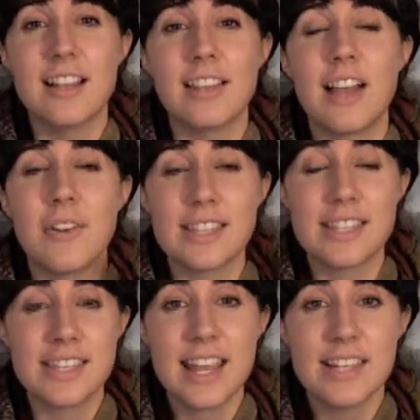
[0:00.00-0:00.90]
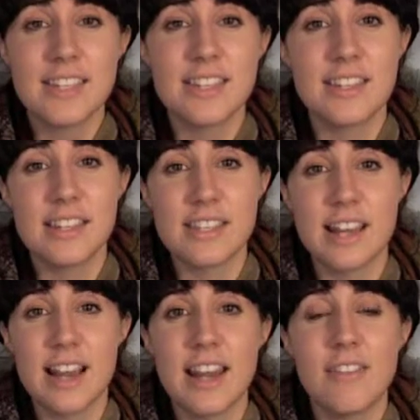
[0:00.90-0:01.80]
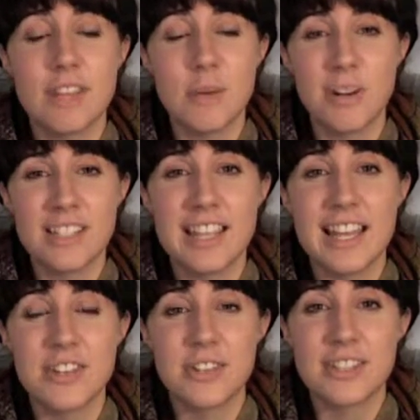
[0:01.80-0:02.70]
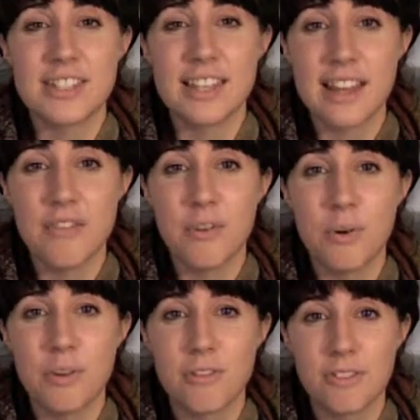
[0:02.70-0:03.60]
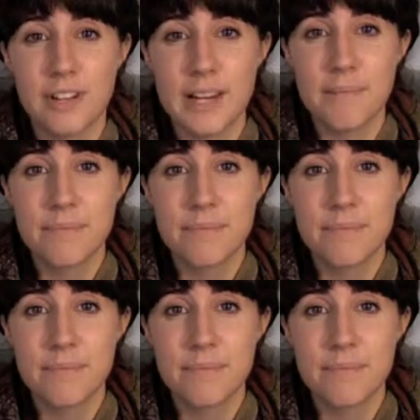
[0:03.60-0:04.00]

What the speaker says: allowing the states to decide if they want to enter slave or free.